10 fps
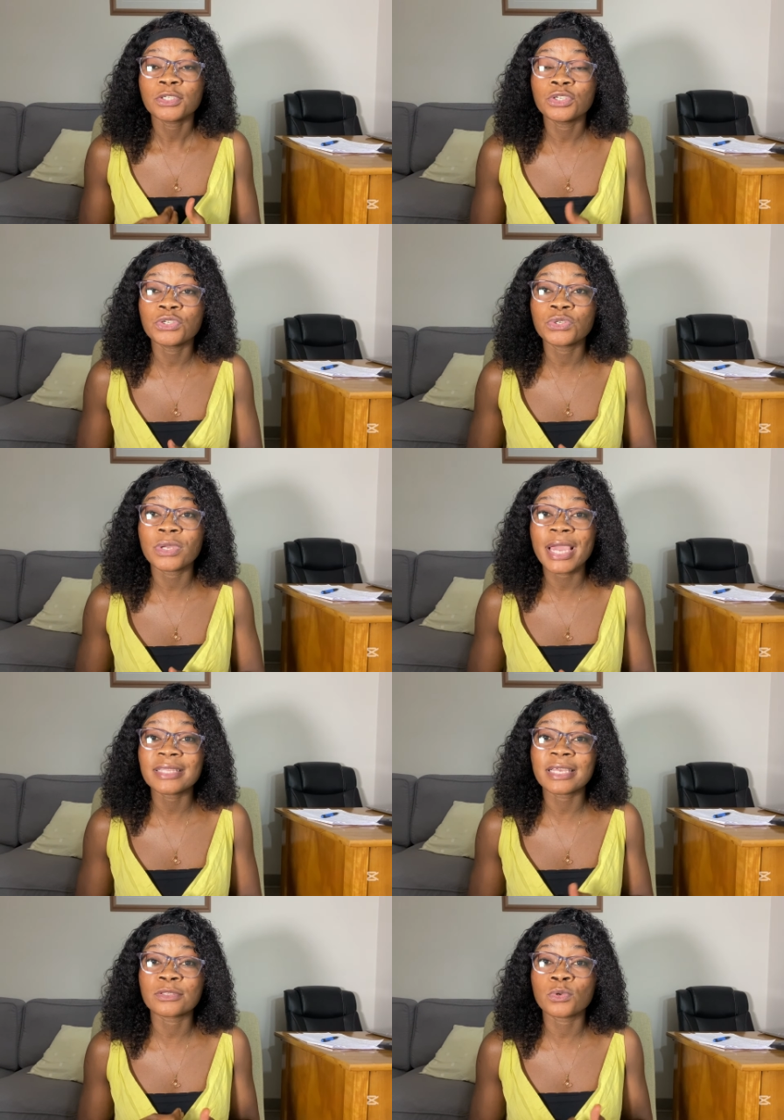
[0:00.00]
you should
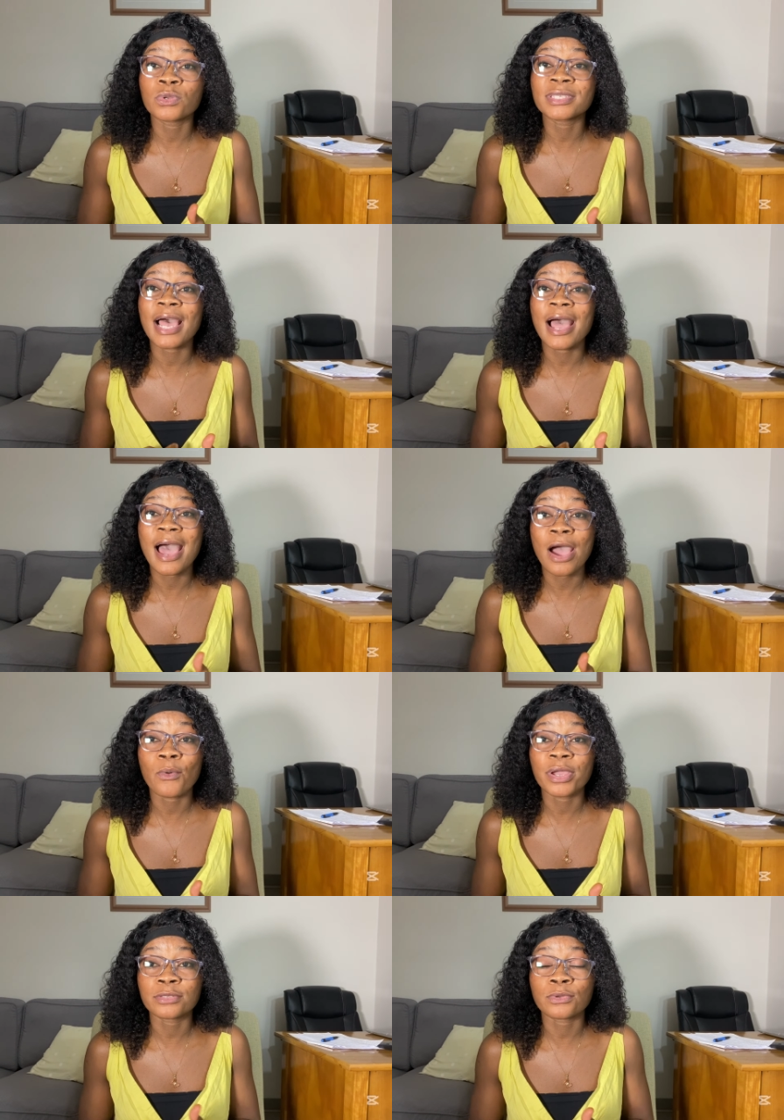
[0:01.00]
get a total
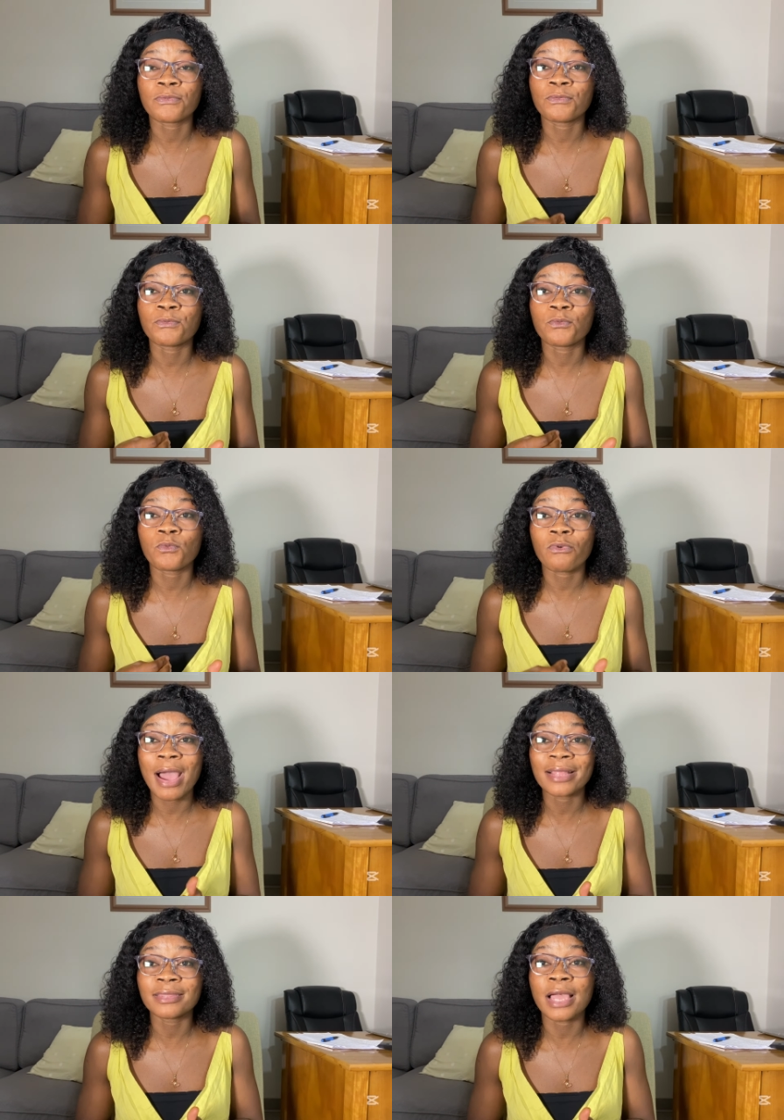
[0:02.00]
hours of
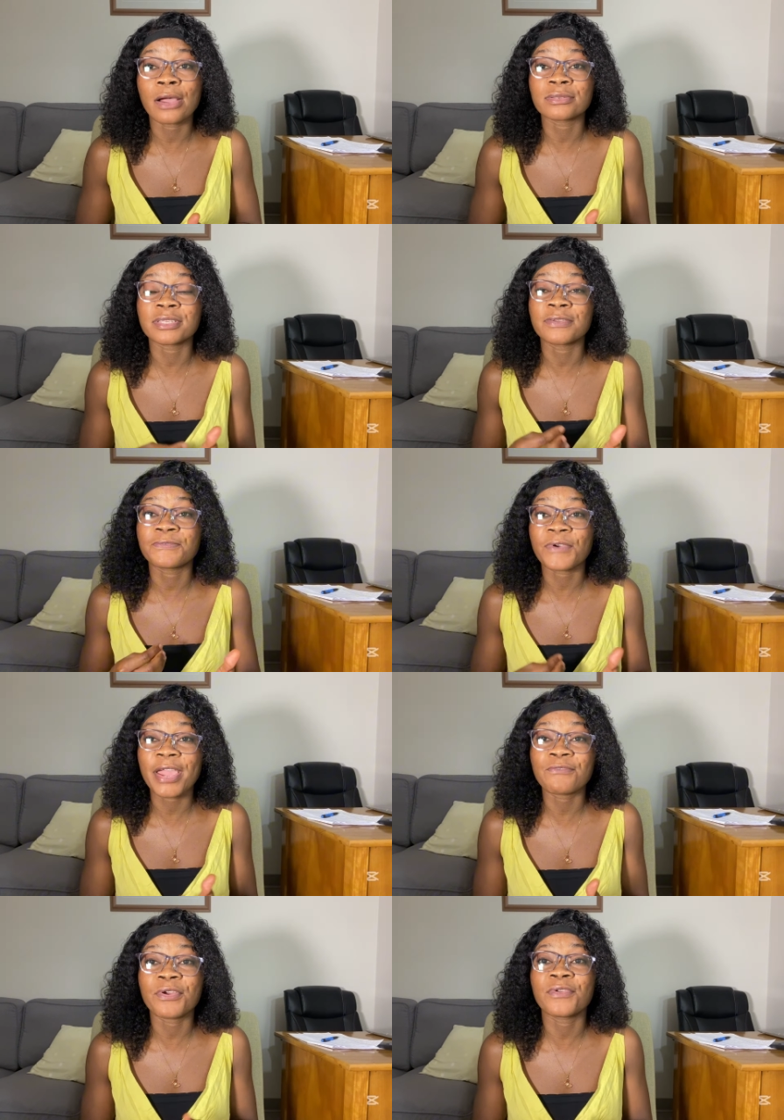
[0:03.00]

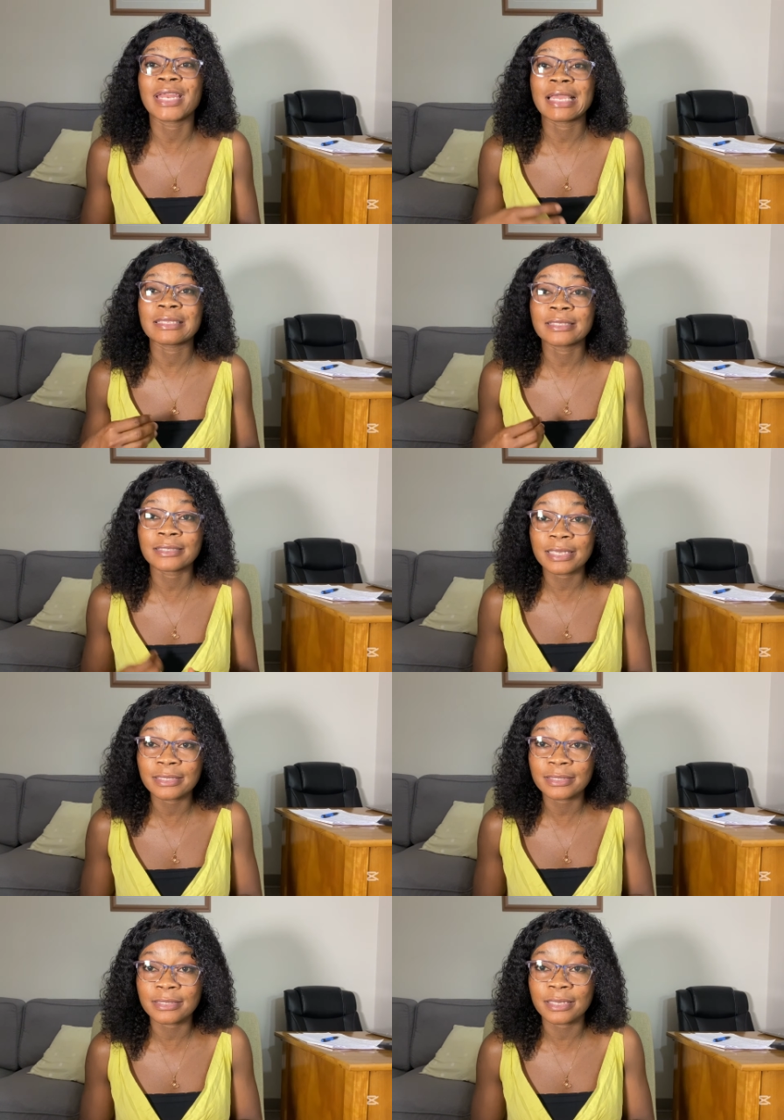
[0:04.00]

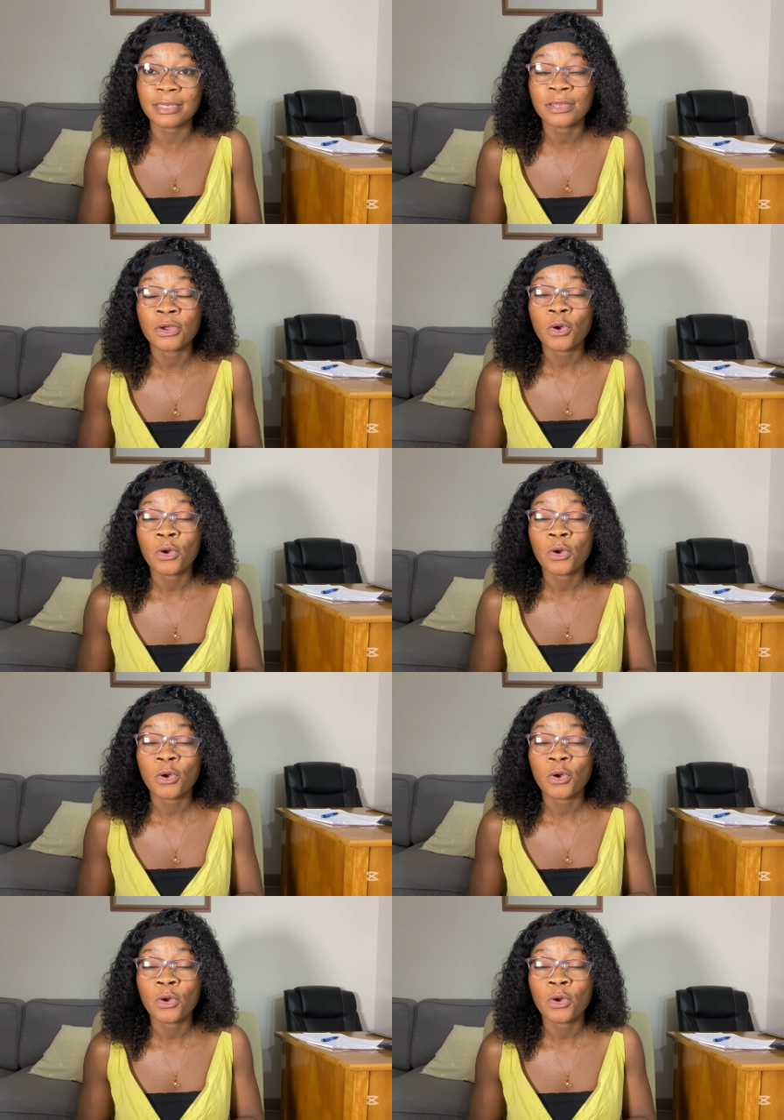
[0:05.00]
1,560.